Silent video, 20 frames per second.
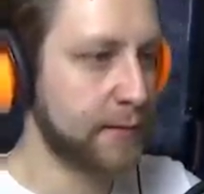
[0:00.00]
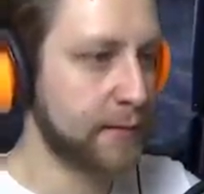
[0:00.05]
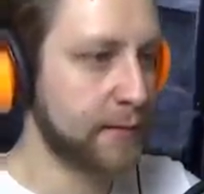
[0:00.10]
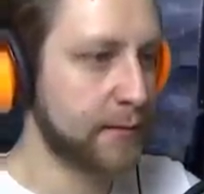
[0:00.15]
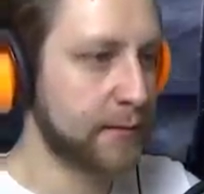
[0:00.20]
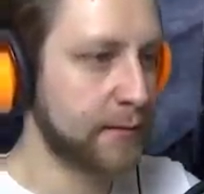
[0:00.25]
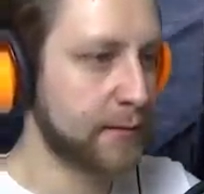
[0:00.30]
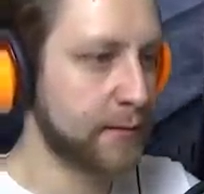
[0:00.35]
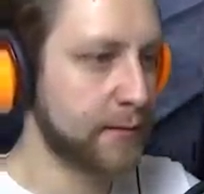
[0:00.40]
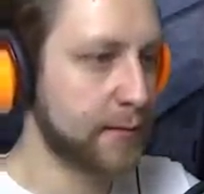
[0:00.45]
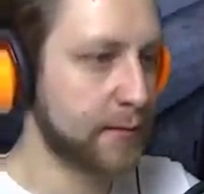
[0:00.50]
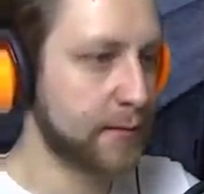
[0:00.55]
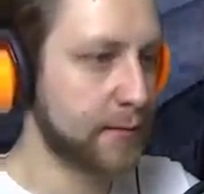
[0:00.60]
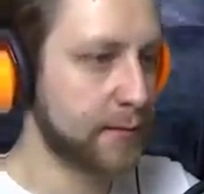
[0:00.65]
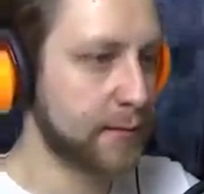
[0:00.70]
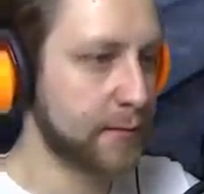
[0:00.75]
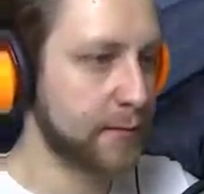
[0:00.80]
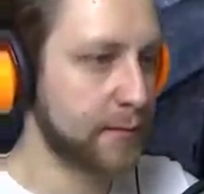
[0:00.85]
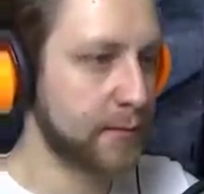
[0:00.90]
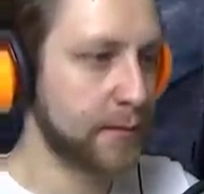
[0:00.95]

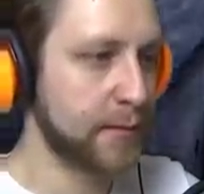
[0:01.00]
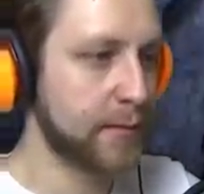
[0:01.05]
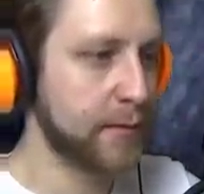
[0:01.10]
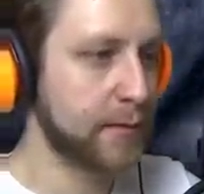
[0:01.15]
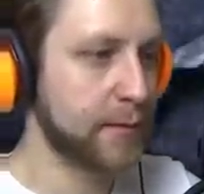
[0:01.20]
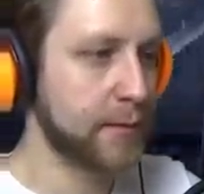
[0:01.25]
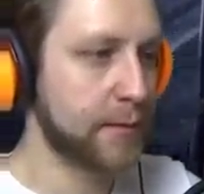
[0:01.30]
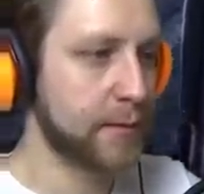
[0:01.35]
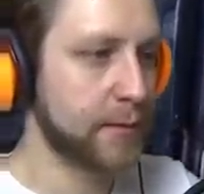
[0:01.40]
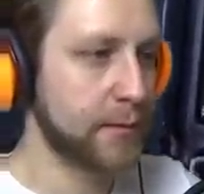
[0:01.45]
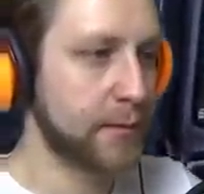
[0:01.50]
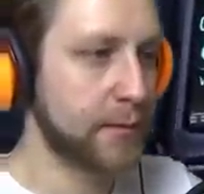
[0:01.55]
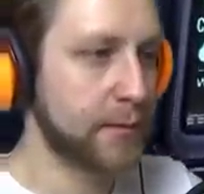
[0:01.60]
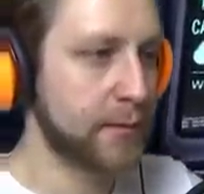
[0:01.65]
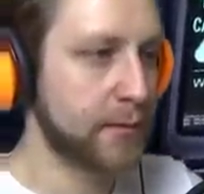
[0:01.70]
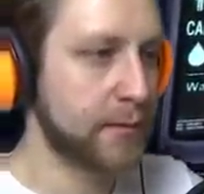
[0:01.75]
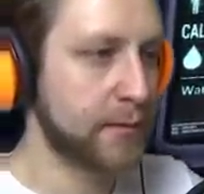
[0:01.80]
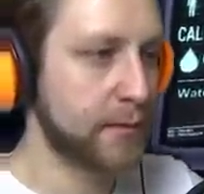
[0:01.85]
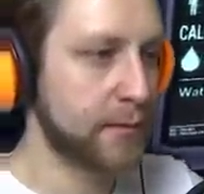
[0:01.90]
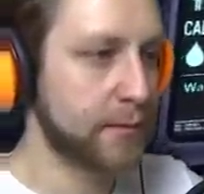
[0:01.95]

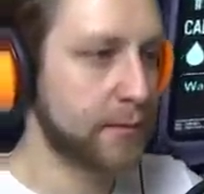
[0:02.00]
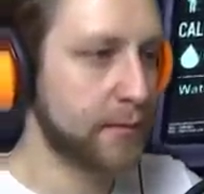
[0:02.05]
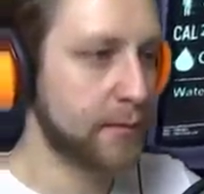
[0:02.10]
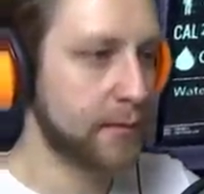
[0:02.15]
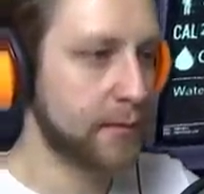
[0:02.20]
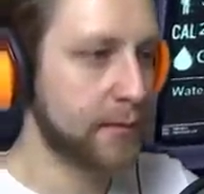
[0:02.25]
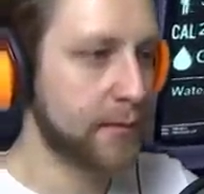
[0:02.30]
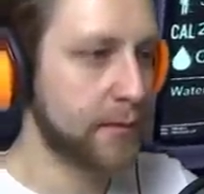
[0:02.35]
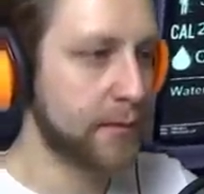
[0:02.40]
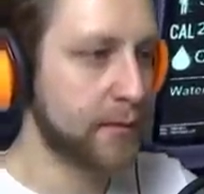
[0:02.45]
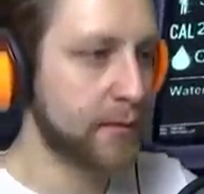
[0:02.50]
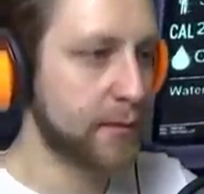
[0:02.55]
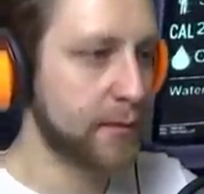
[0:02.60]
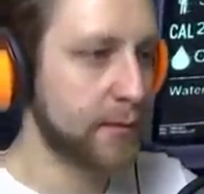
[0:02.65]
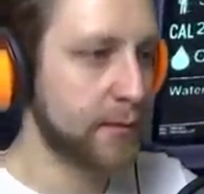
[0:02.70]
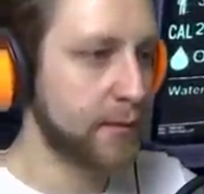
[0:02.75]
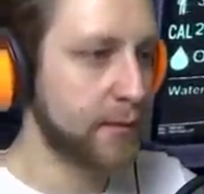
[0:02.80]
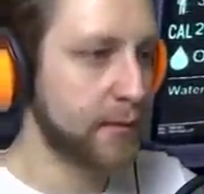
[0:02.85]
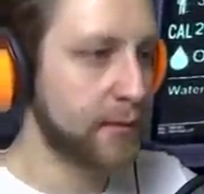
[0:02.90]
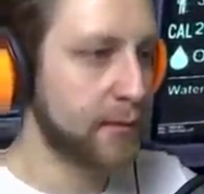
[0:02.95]

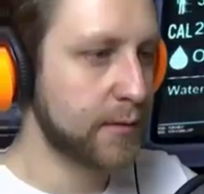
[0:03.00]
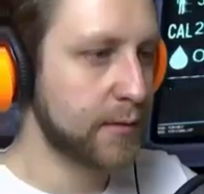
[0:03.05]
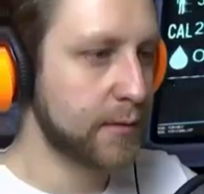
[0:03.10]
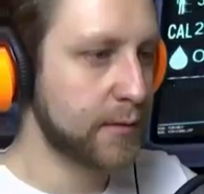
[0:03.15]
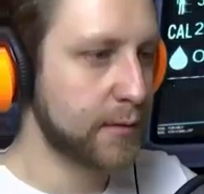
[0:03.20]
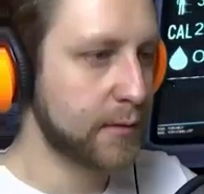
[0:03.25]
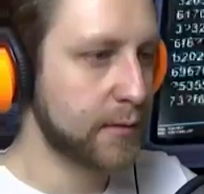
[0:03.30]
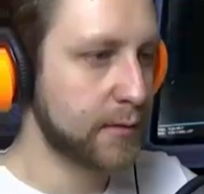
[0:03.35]
Nobody speaks.